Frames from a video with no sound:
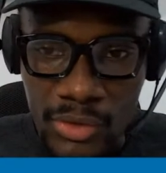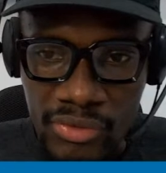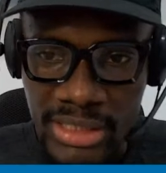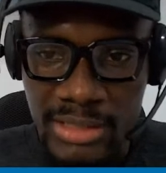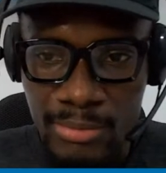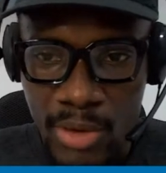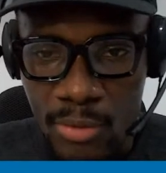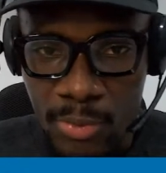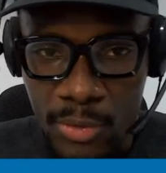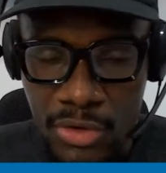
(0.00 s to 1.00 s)
creating
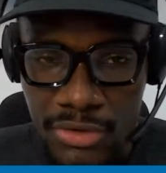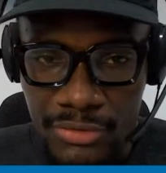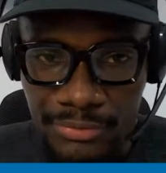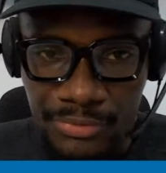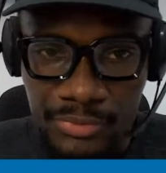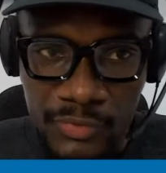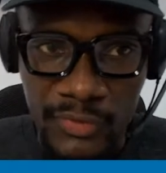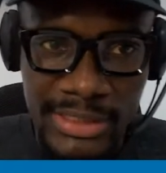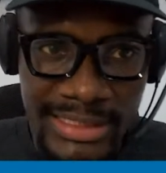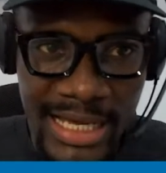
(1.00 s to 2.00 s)
blog posts, for
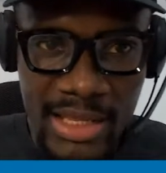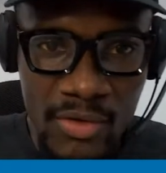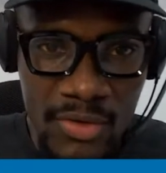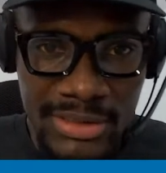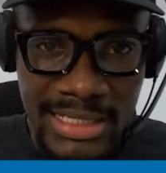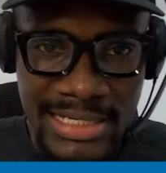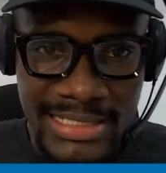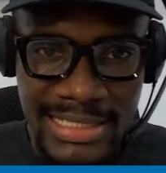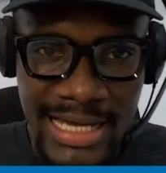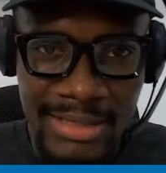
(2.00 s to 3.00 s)
designing contents
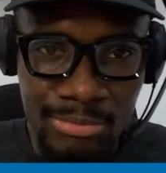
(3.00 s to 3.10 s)
that